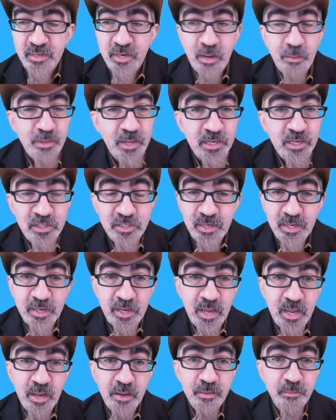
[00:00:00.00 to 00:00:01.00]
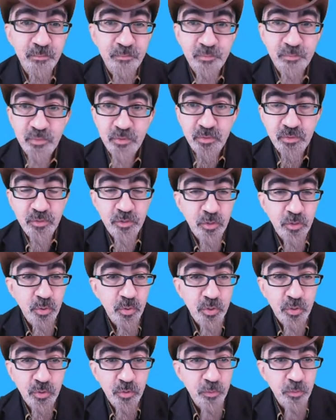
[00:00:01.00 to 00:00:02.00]
an obligation that came to
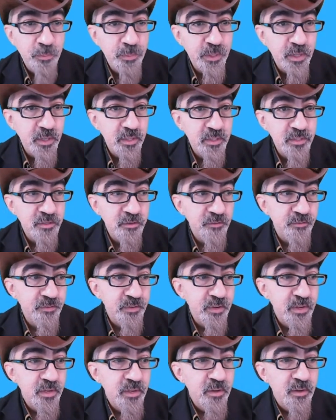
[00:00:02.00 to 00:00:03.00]
you because of